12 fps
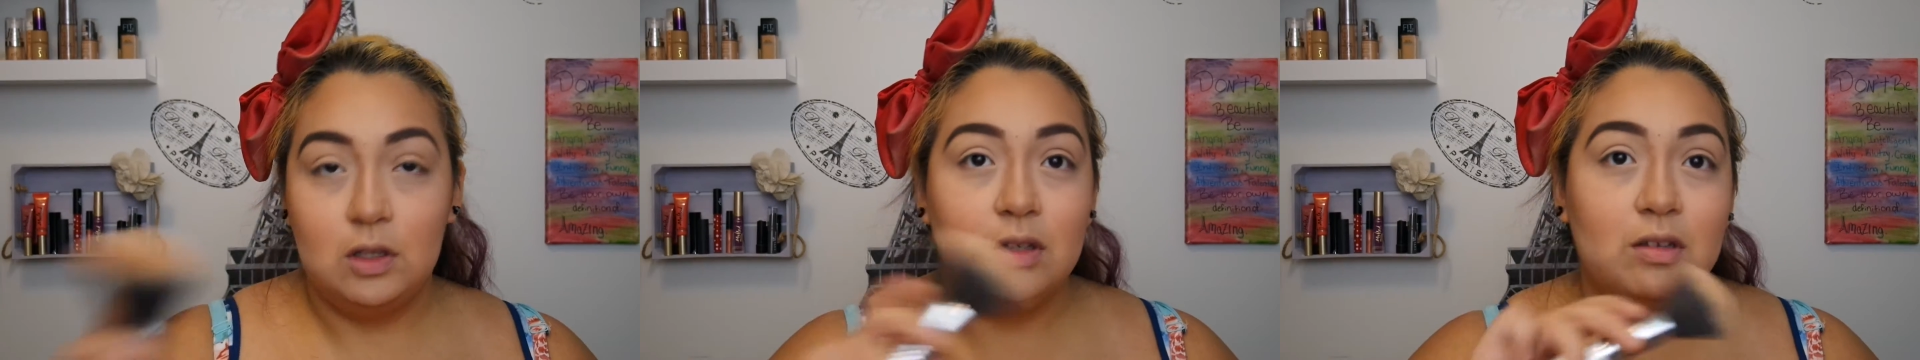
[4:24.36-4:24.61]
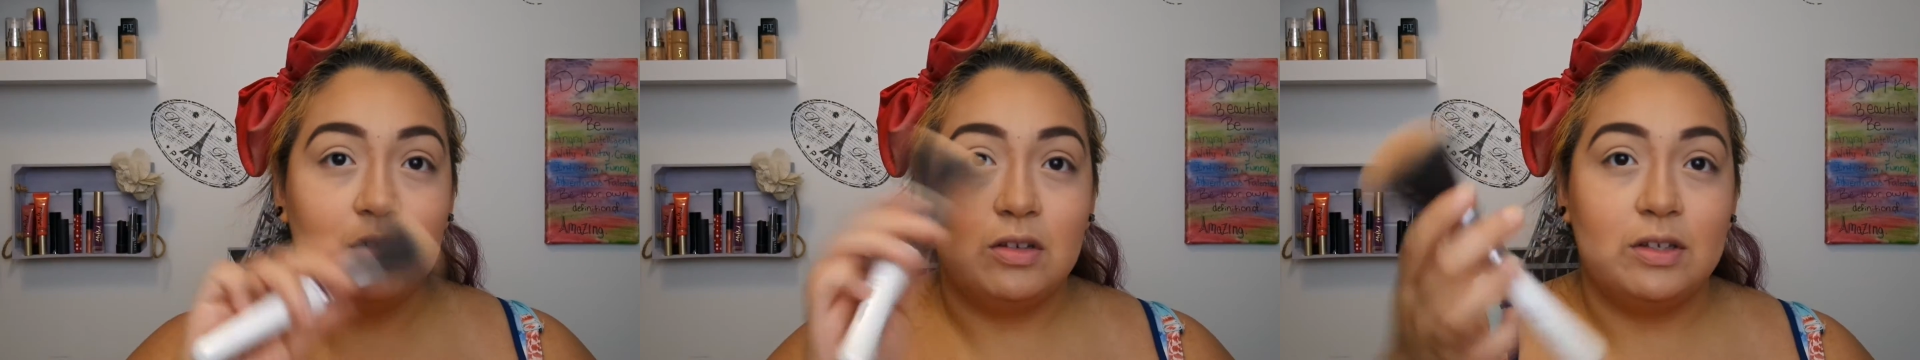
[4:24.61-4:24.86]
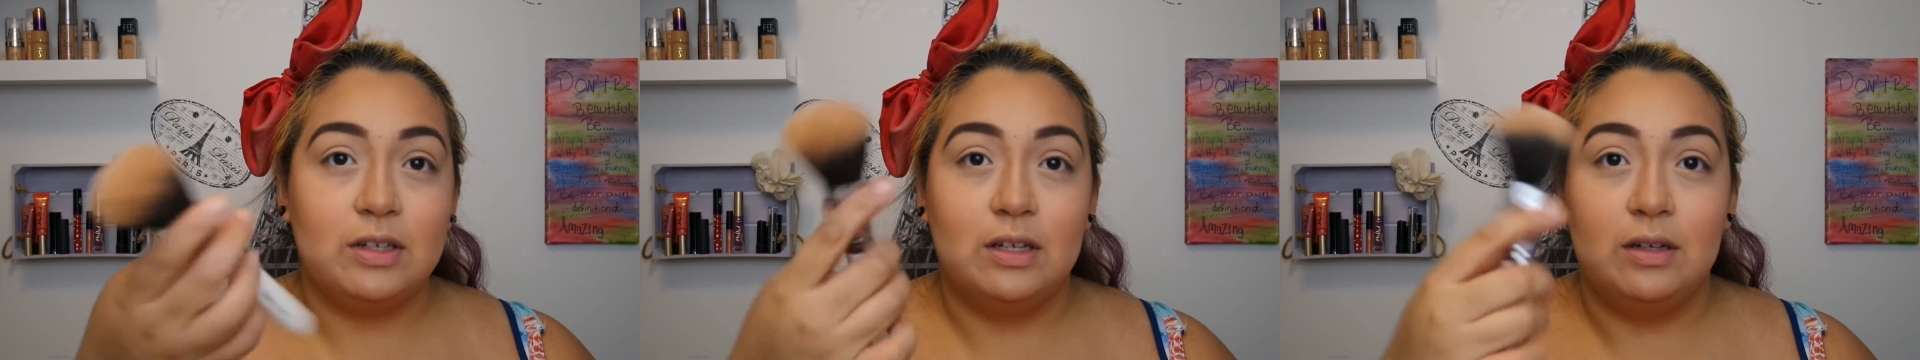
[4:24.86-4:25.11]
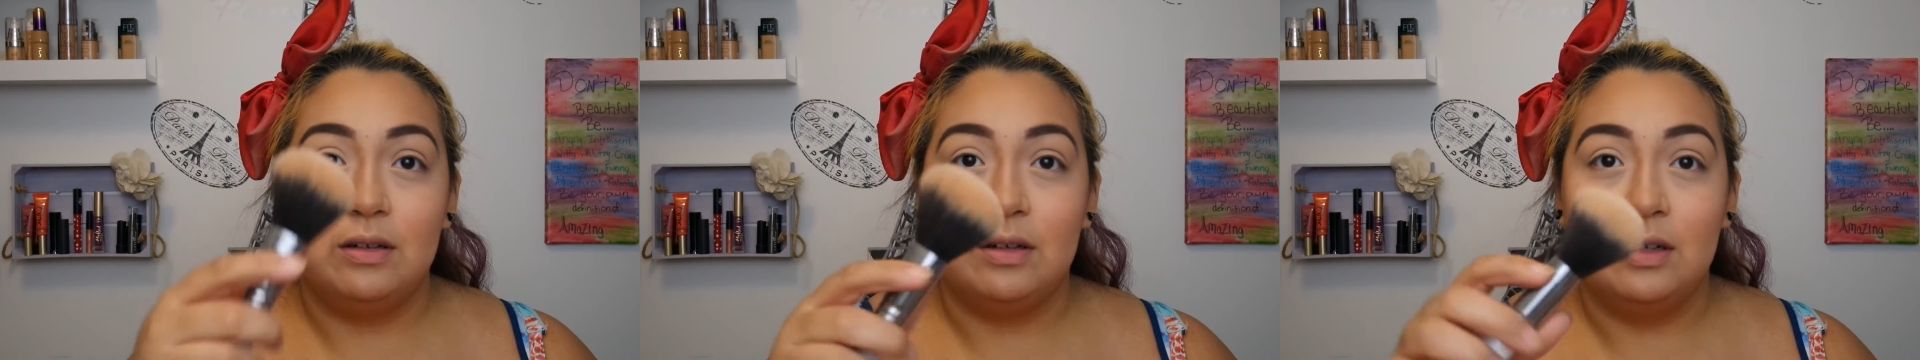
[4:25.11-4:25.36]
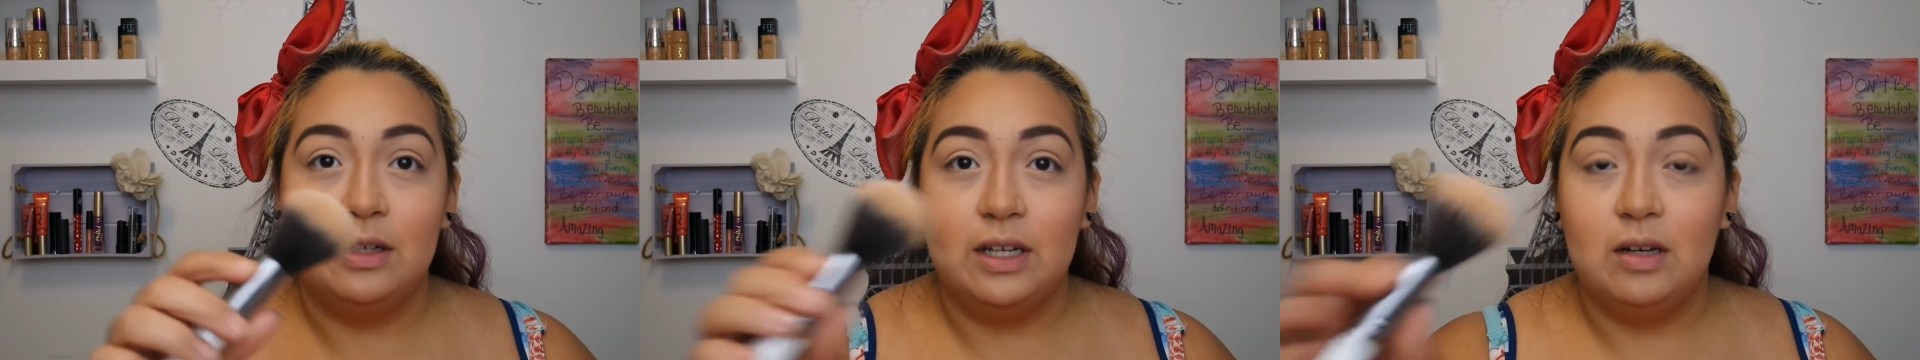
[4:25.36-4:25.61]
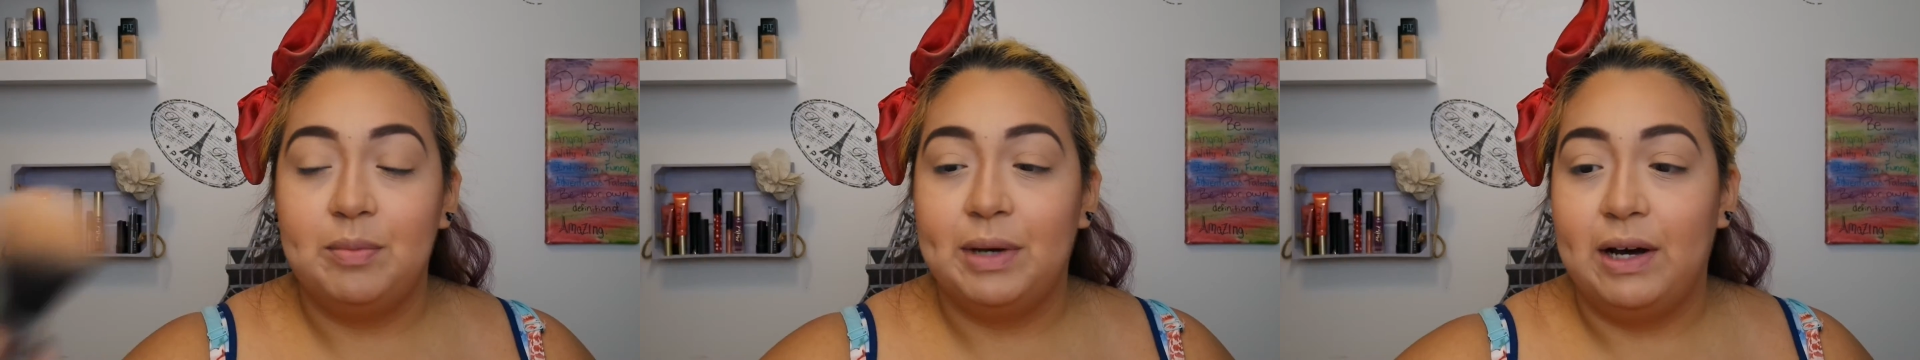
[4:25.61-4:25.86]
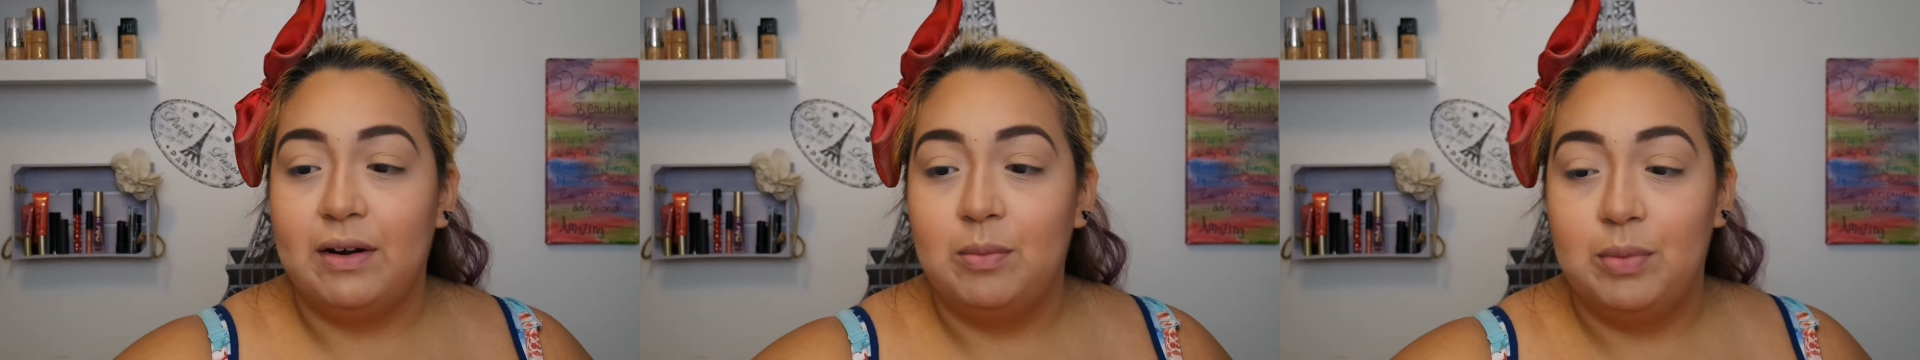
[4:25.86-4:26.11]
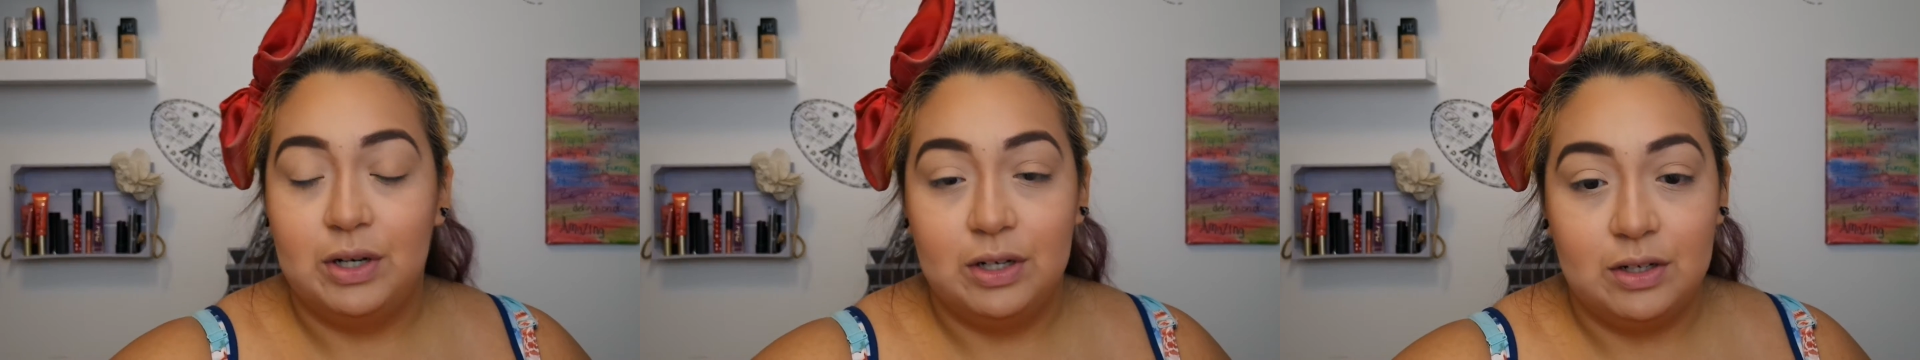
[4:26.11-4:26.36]
This is just a clean
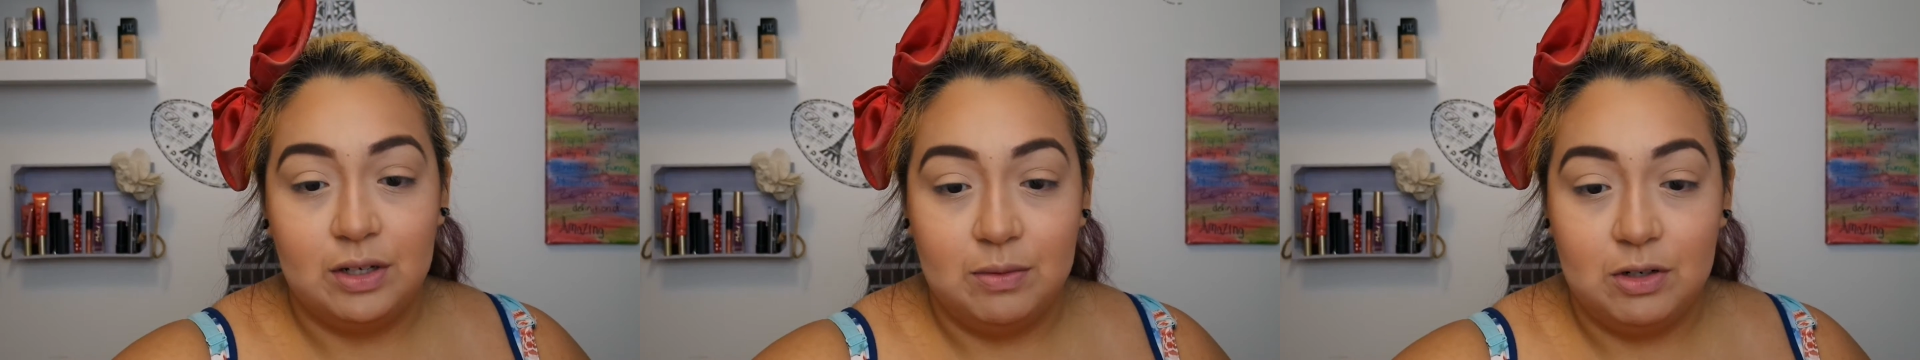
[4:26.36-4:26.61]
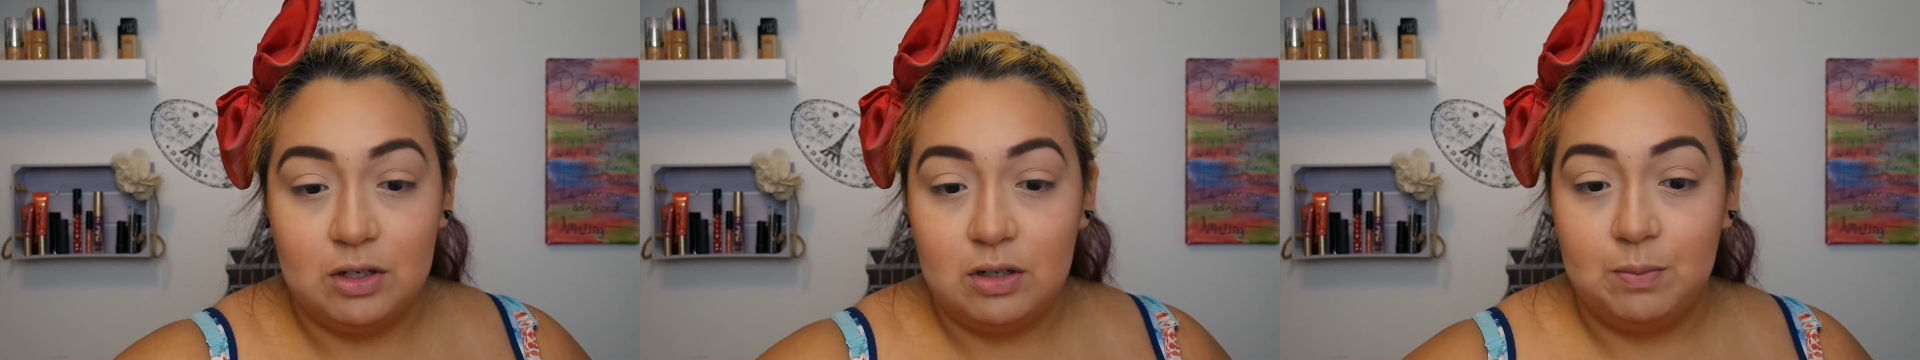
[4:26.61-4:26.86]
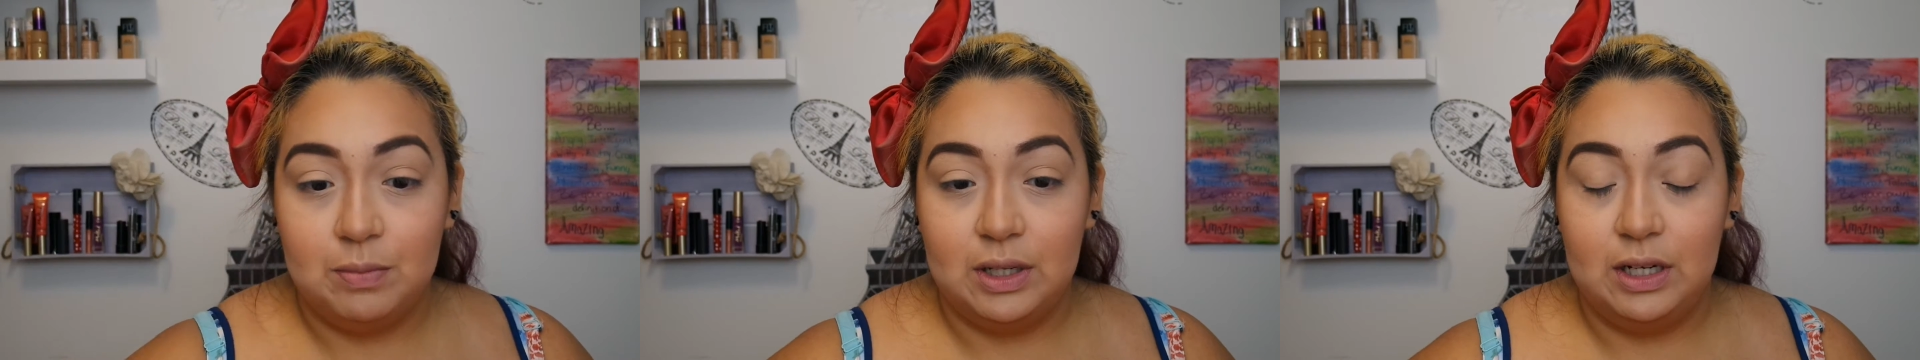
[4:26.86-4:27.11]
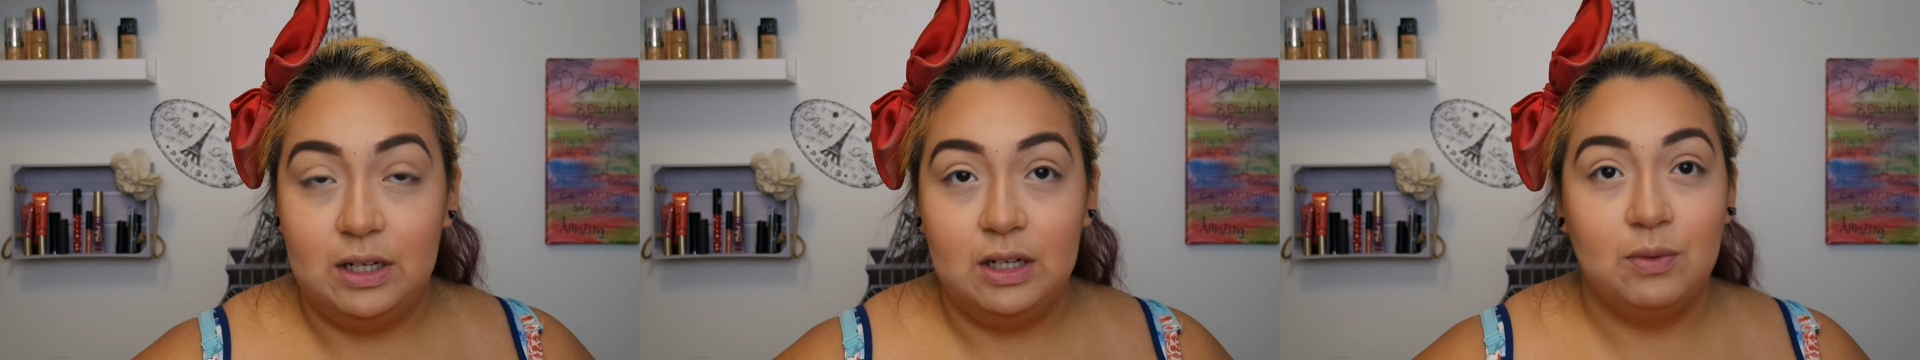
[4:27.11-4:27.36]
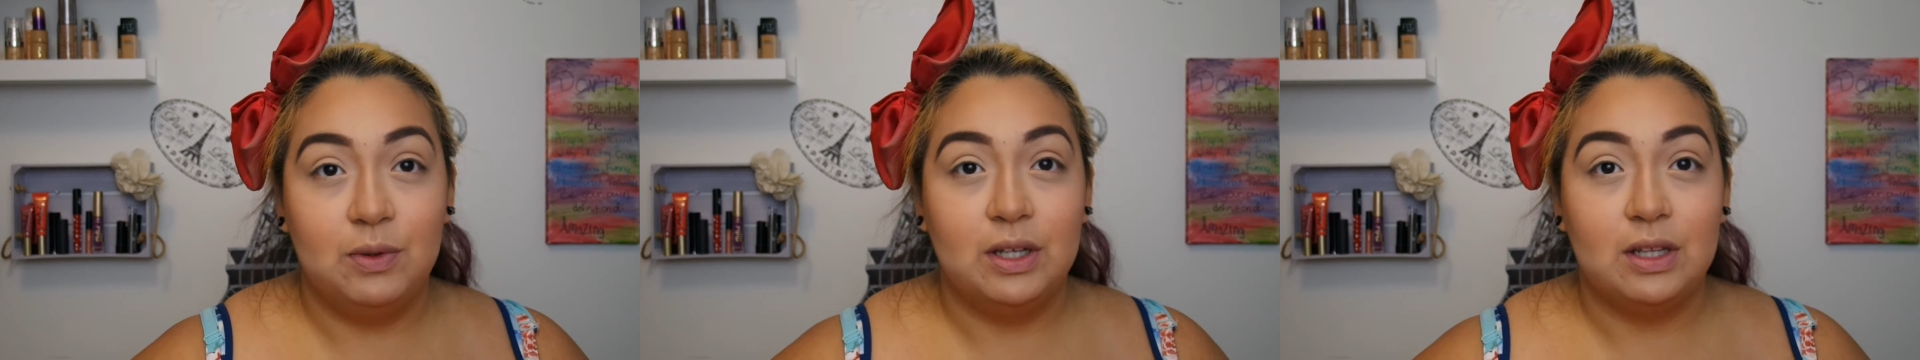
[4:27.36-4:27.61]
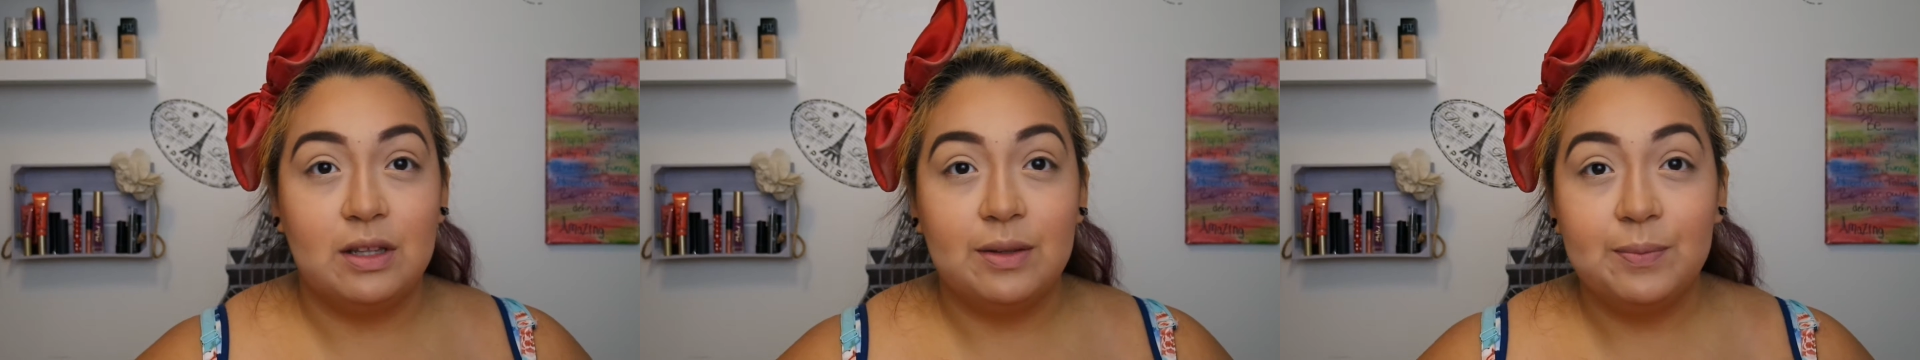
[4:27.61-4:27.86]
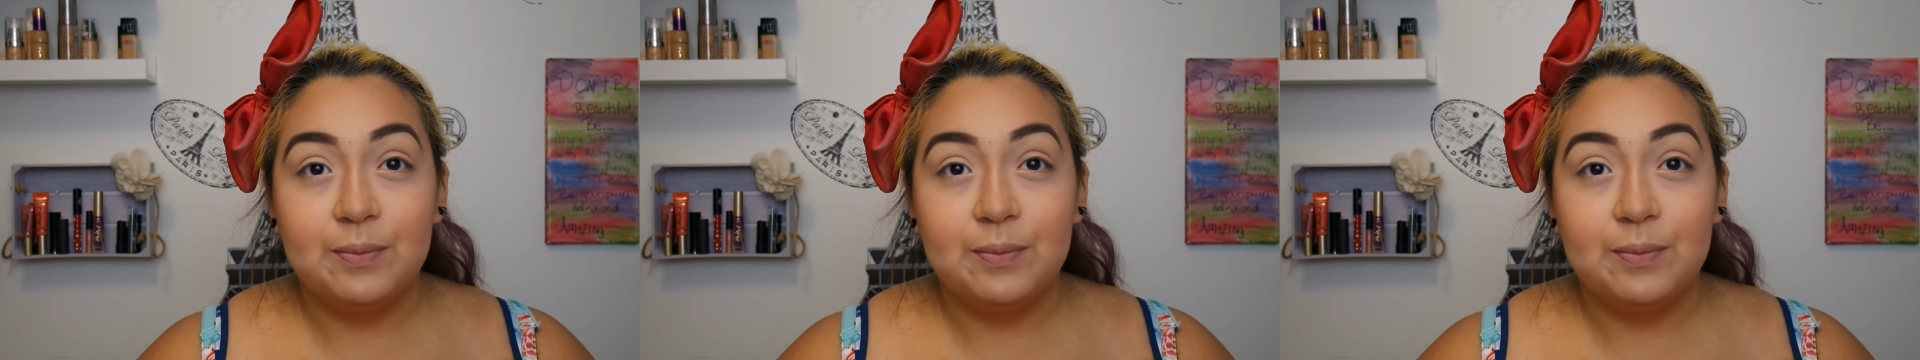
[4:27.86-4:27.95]
powder brush that I'm just blending with.